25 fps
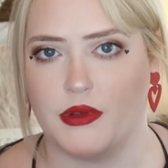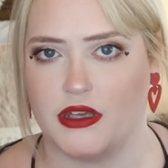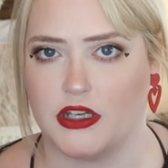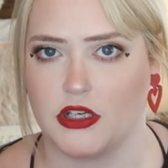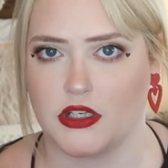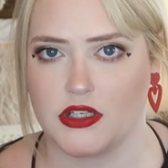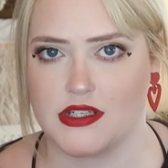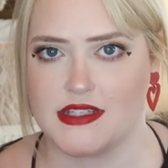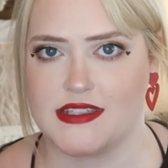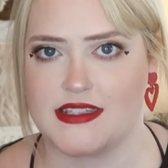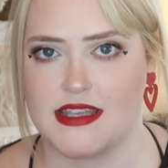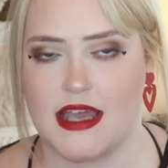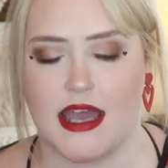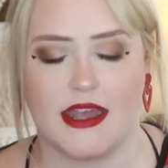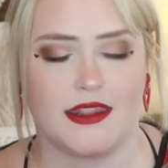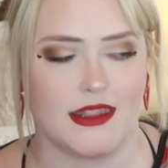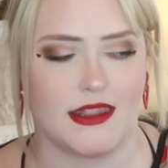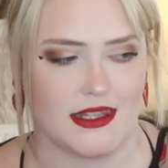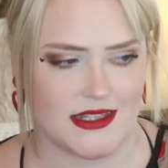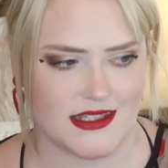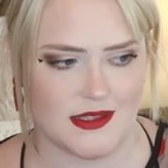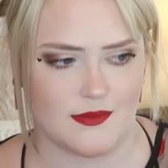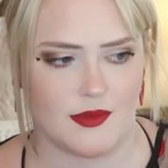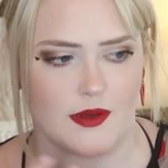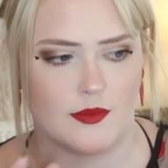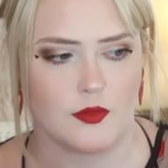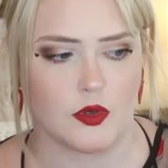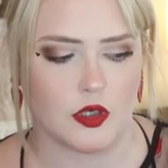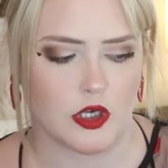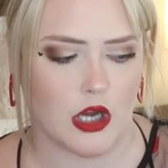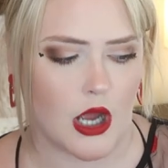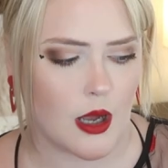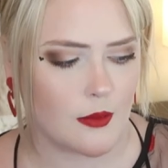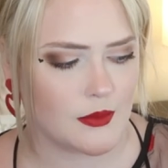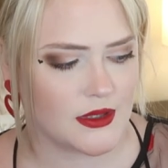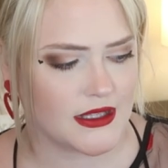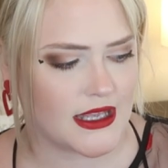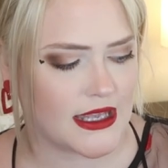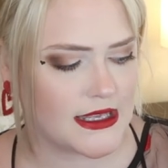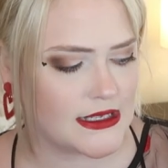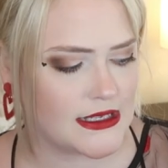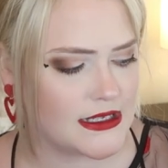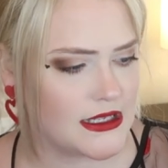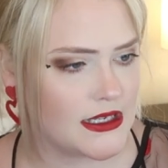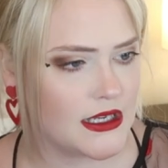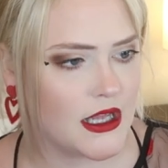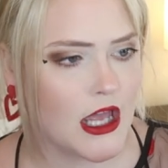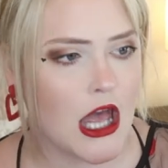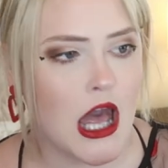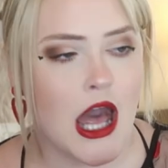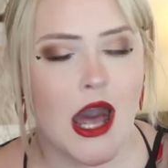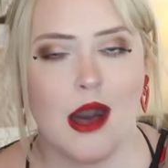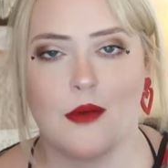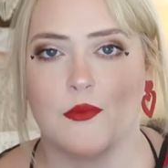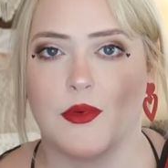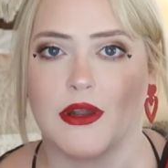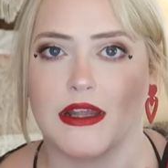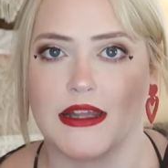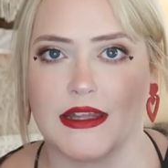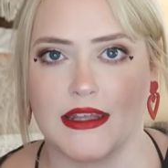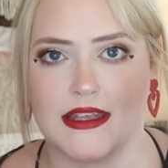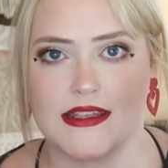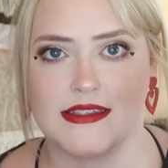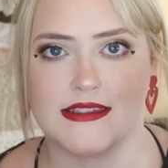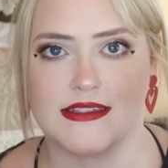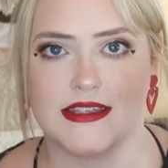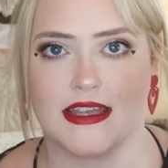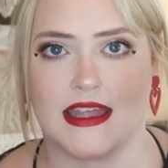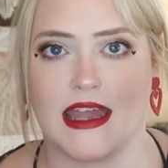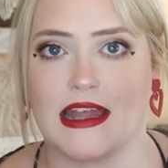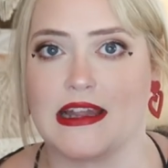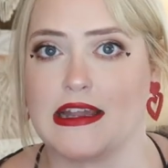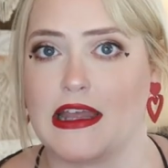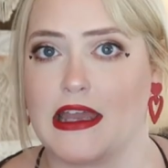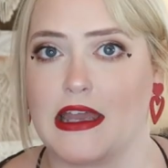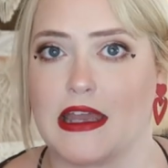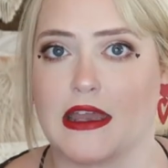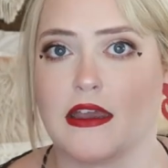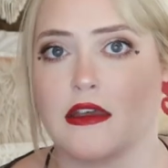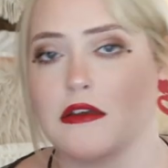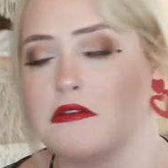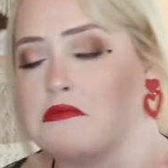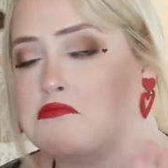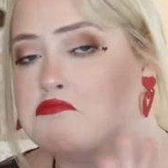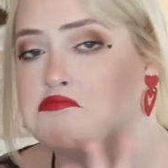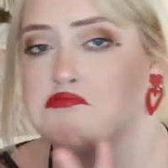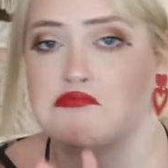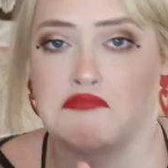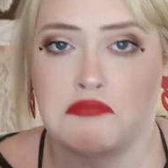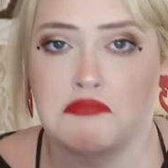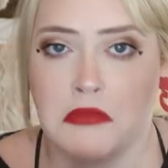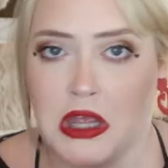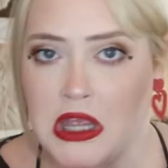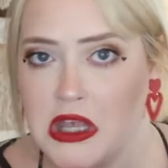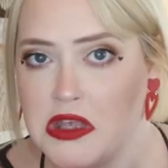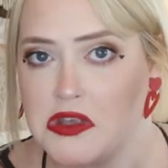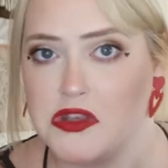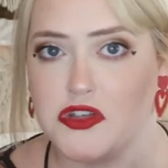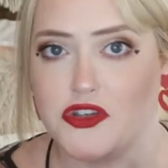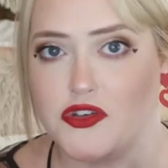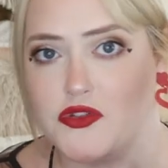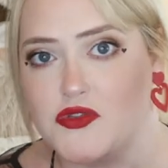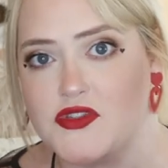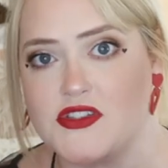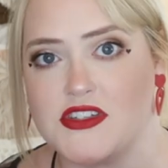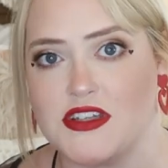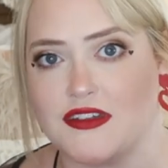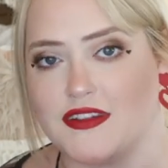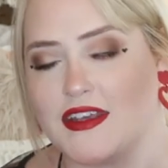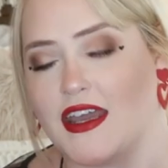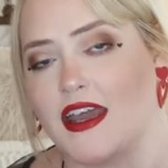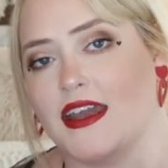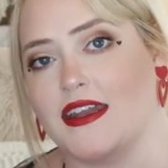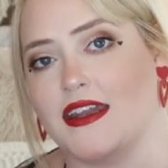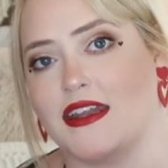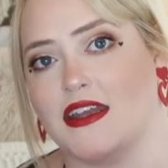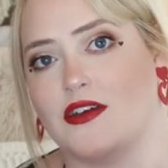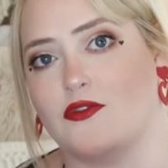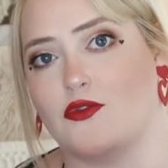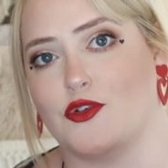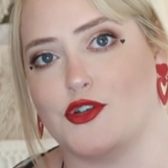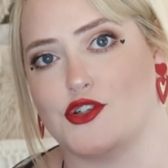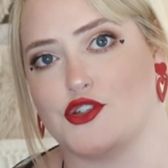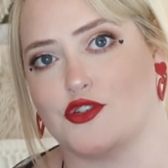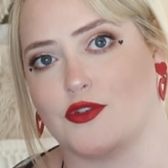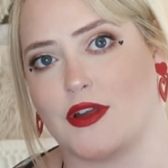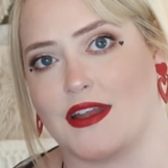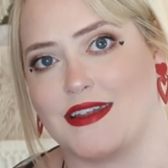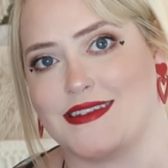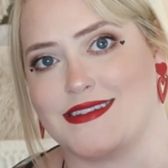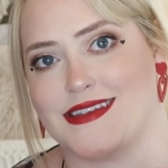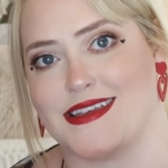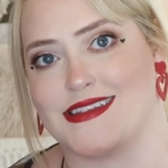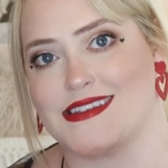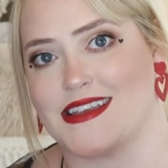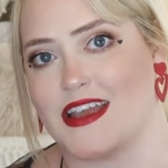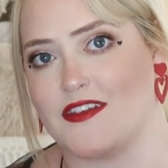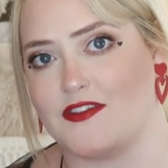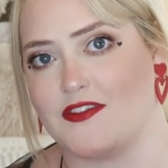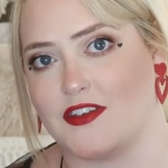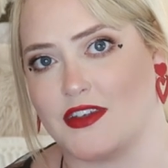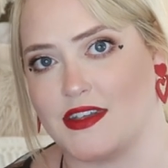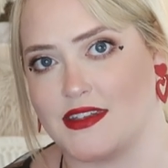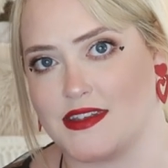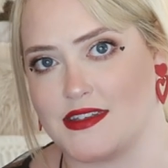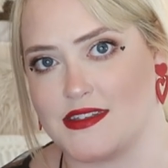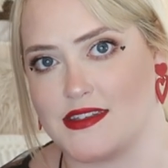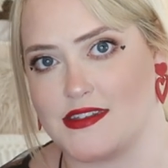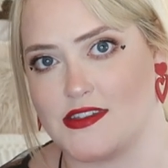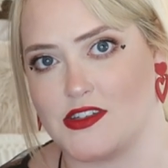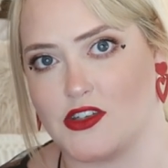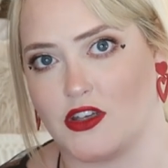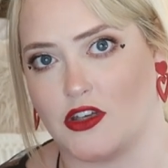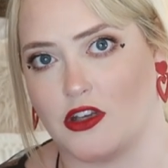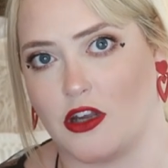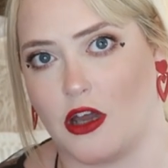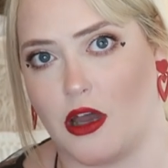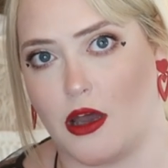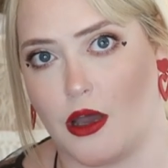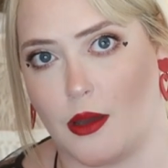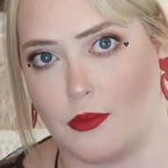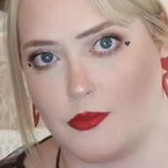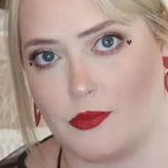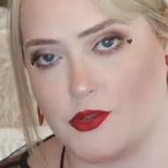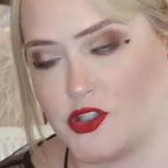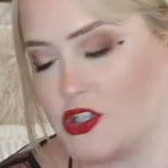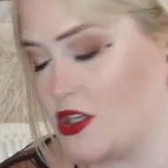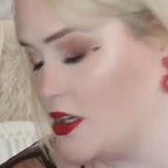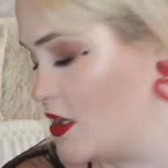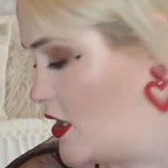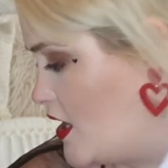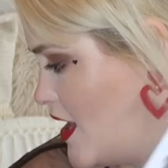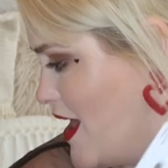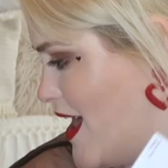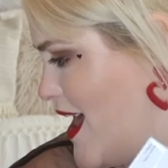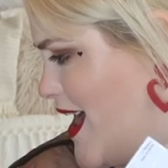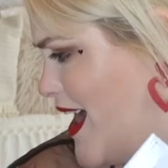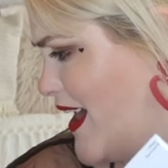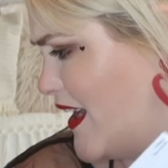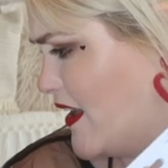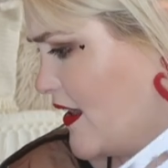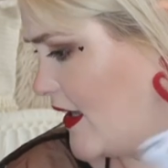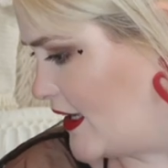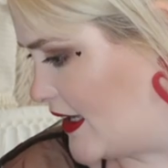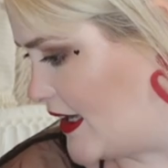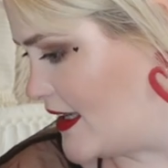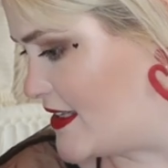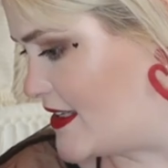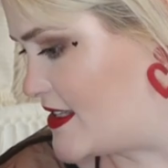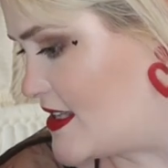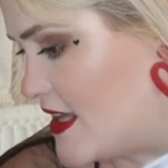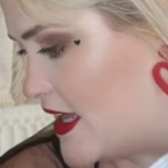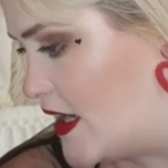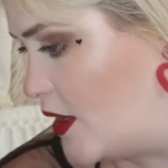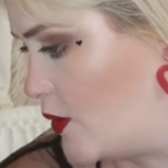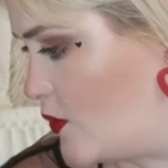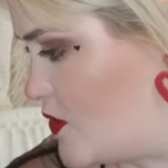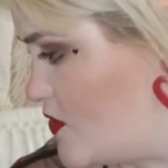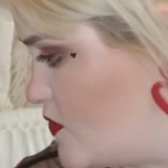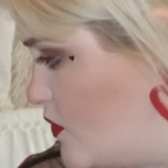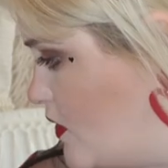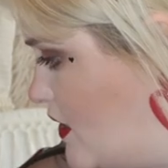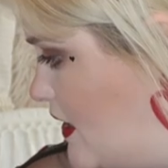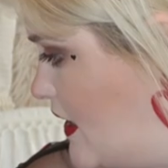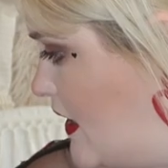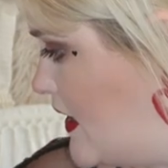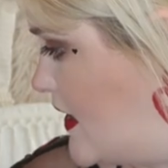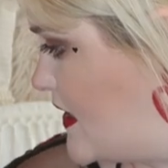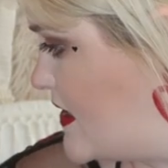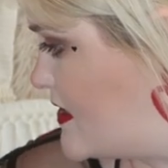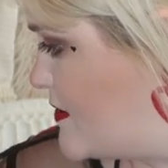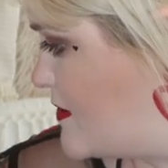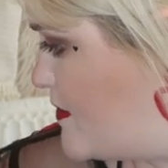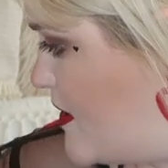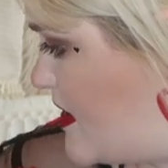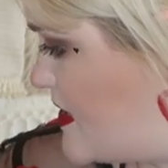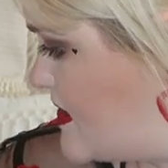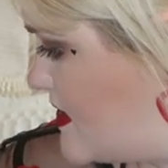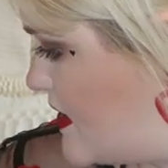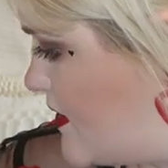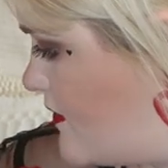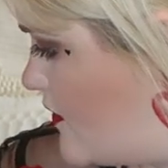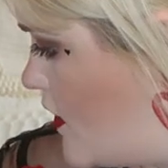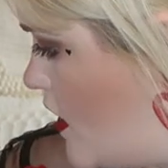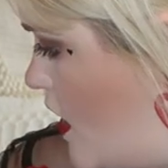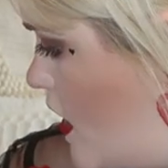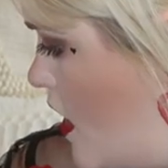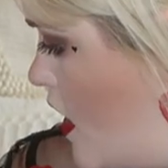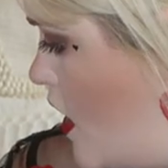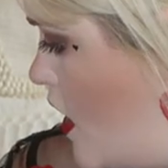bigger set that's a bit more complicated, but at least to get like used to the idea of what charades is, I feel like this is a good option. And like I said, it was really inexpensive.